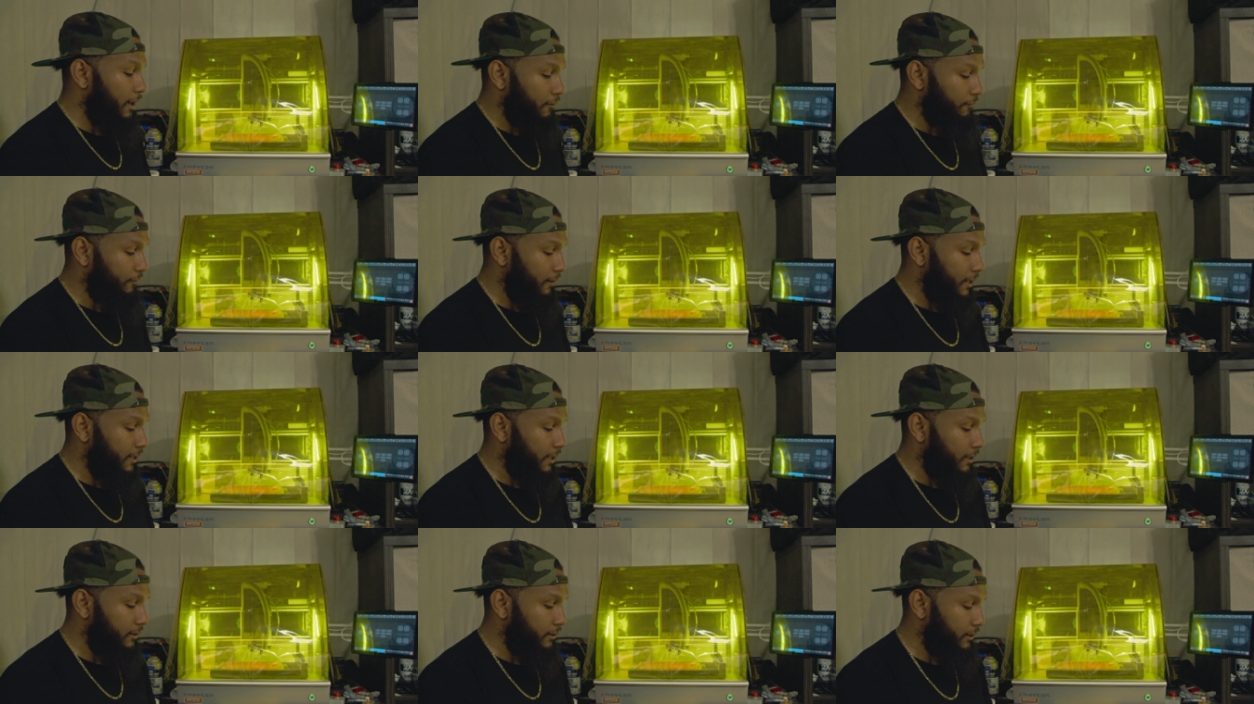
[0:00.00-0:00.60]

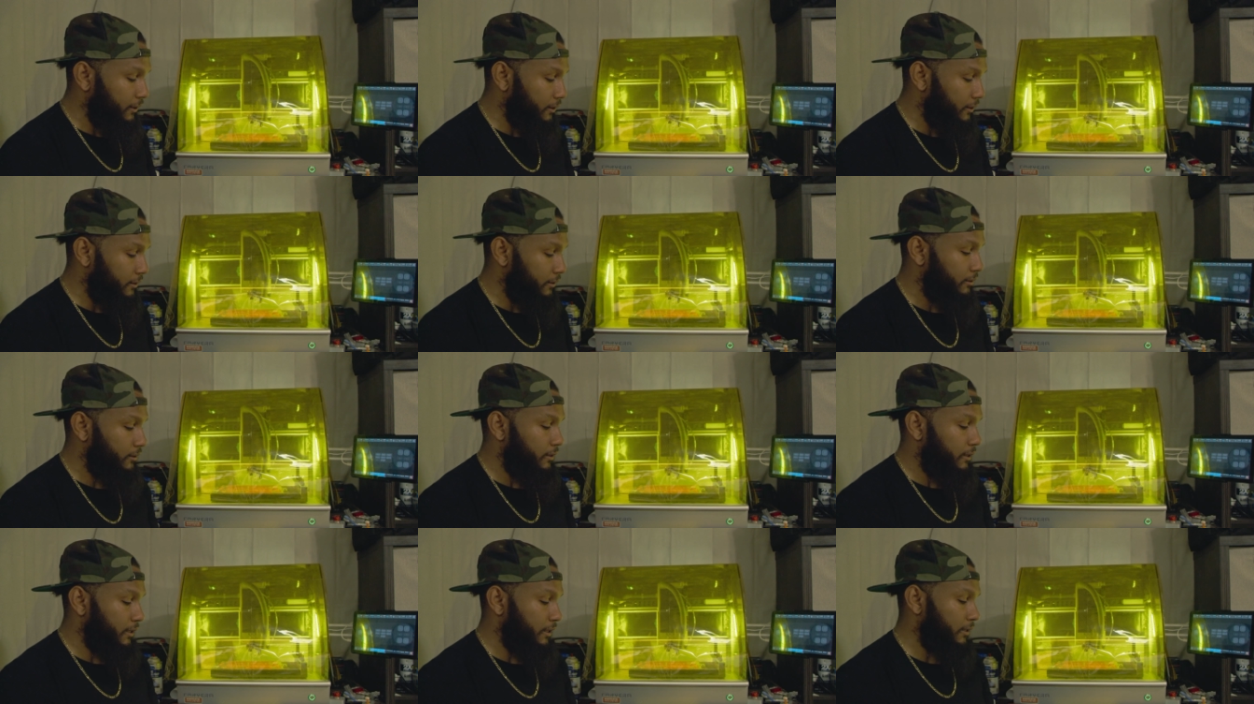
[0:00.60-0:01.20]
find out
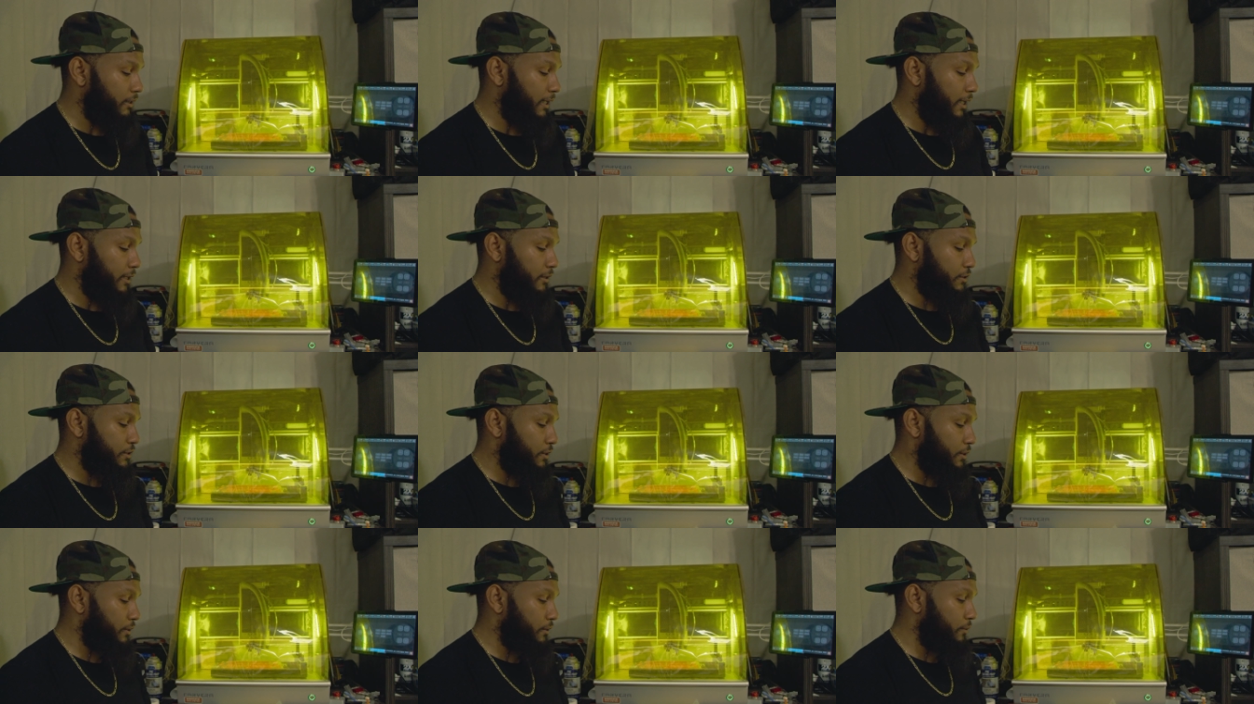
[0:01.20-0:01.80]
here in a day or
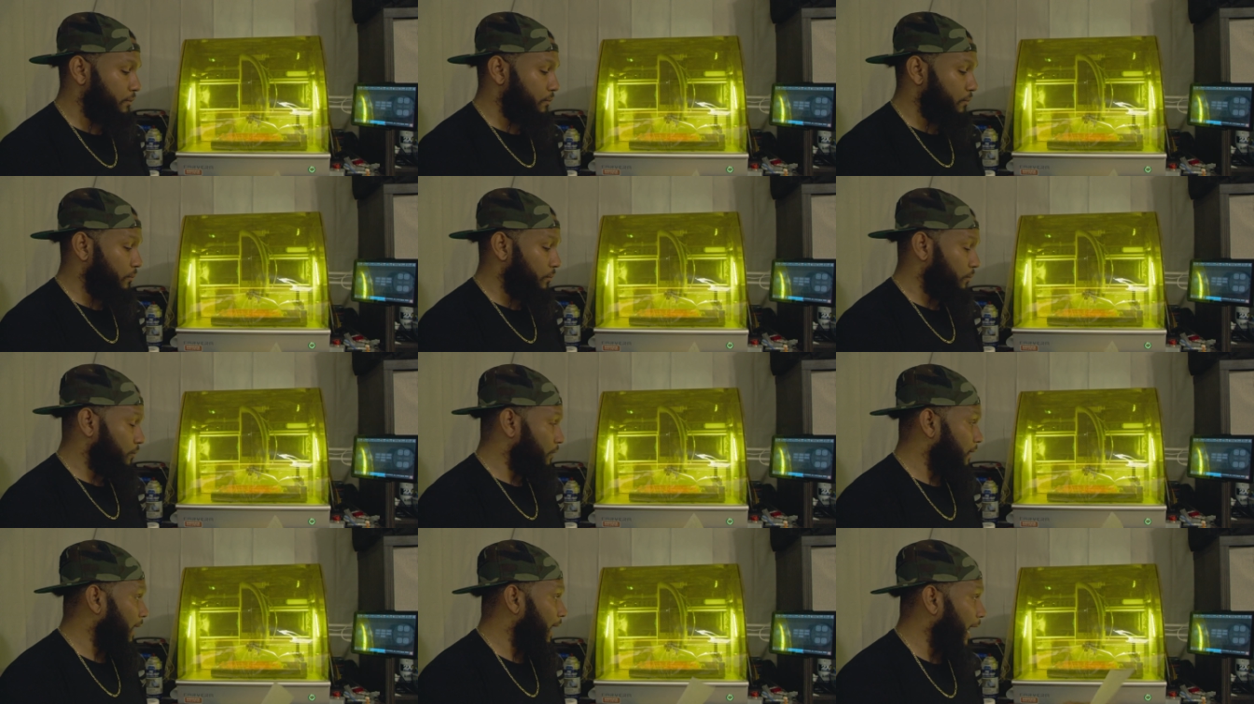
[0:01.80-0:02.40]
so
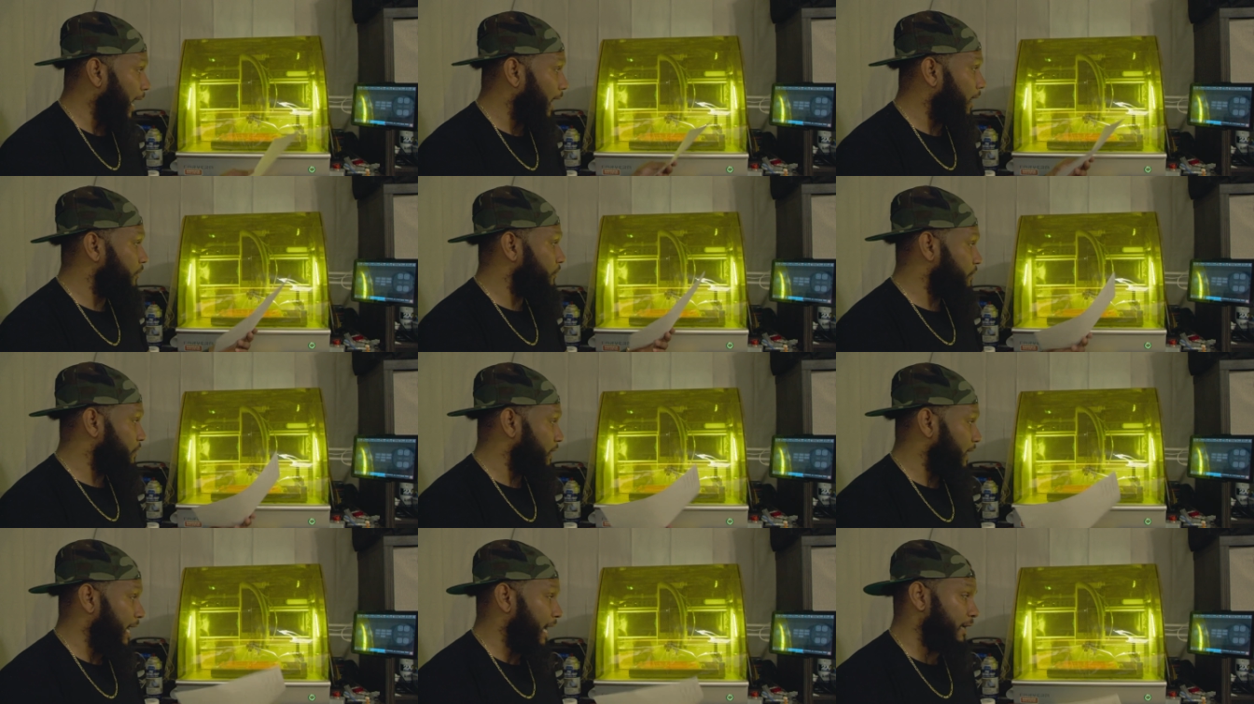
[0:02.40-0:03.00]
how
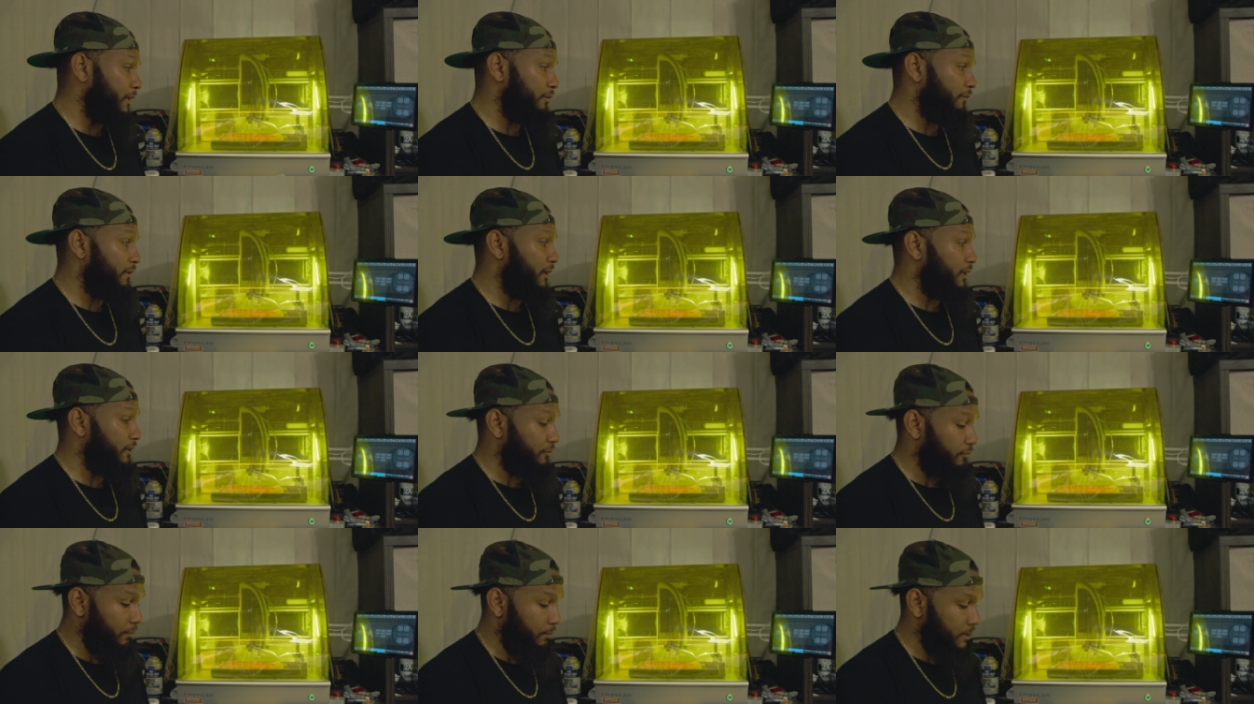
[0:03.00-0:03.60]
to
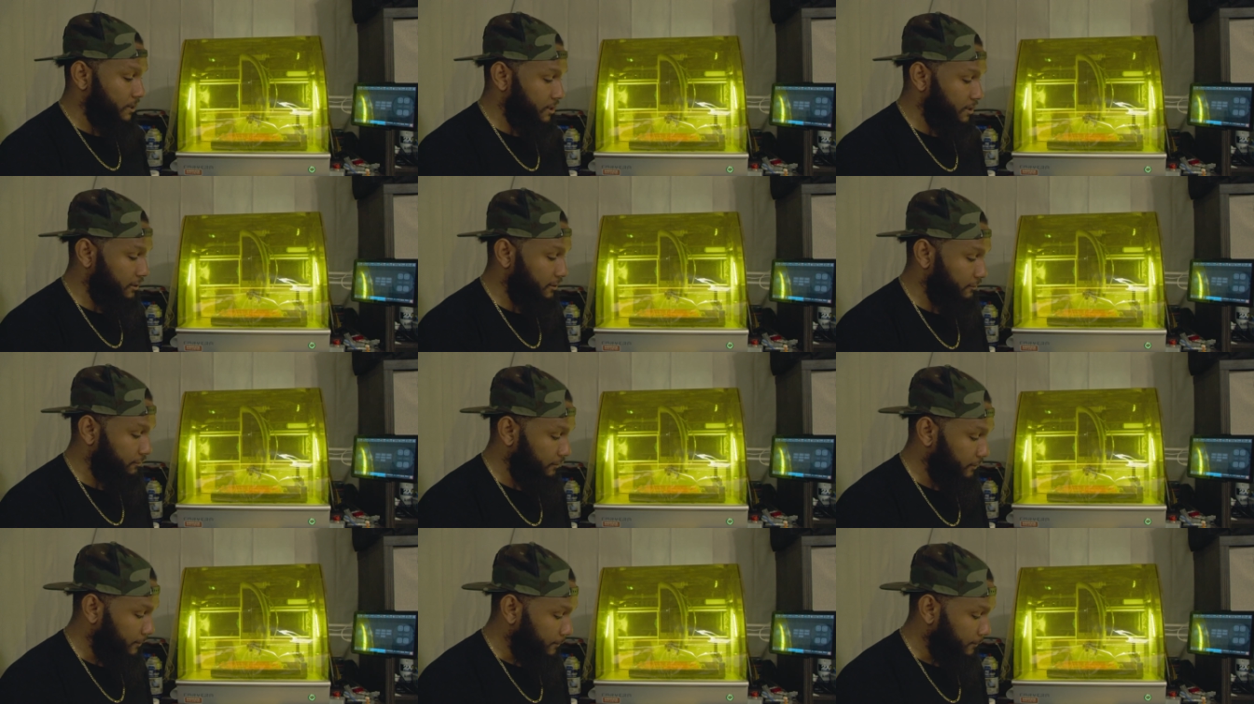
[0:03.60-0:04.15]
activate it for myself.